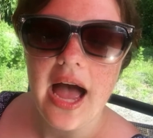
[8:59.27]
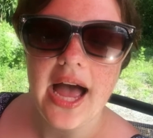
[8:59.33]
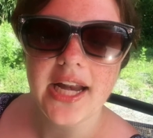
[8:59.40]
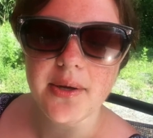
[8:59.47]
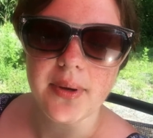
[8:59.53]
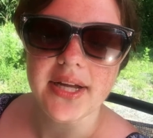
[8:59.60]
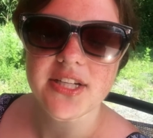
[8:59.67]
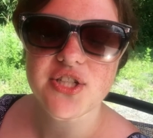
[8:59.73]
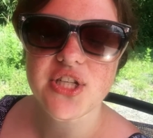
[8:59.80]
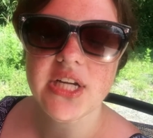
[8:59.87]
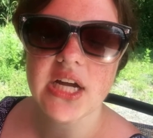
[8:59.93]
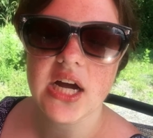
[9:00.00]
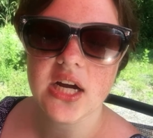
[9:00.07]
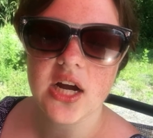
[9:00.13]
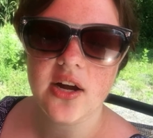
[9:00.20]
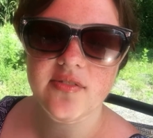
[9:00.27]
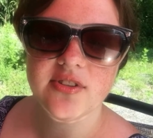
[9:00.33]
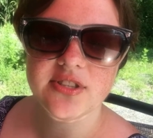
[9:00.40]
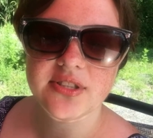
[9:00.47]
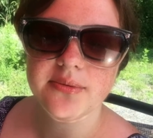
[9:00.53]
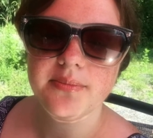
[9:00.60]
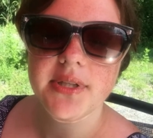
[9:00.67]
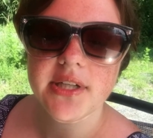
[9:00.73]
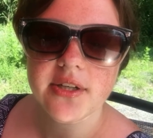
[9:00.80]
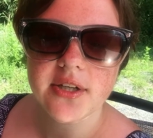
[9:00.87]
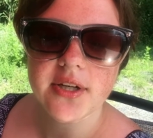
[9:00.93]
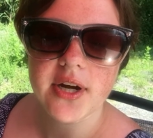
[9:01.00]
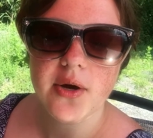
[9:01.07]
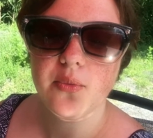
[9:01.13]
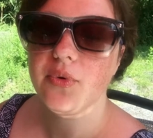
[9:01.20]
Anyway, she uncovers a
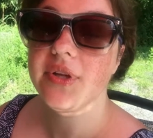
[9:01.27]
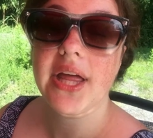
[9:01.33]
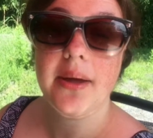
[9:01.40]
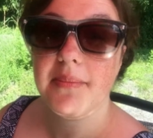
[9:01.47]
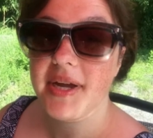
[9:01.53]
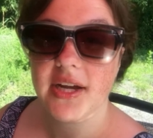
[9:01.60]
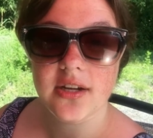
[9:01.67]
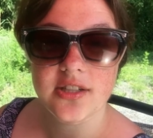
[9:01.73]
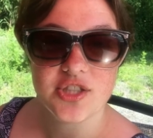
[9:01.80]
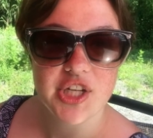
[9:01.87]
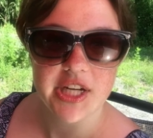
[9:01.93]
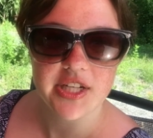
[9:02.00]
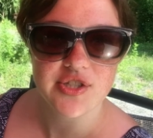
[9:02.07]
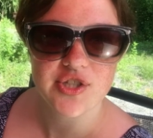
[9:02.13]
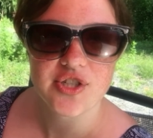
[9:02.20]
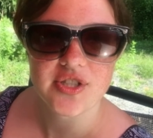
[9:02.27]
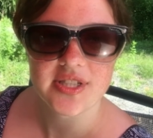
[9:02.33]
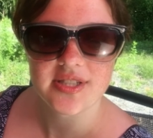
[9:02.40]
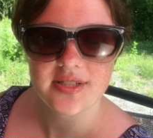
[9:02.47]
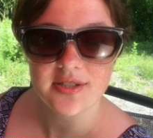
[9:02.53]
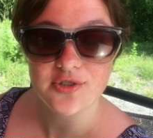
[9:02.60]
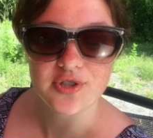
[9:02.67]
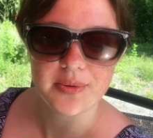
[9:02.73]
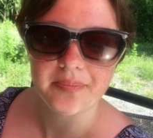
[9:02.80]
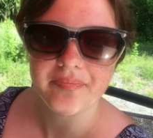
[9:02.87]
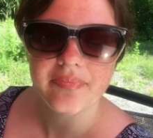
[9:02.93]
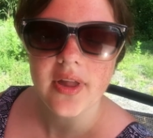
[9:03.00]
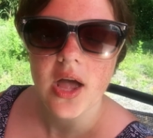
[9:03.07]
mirror and will that make her change her decision?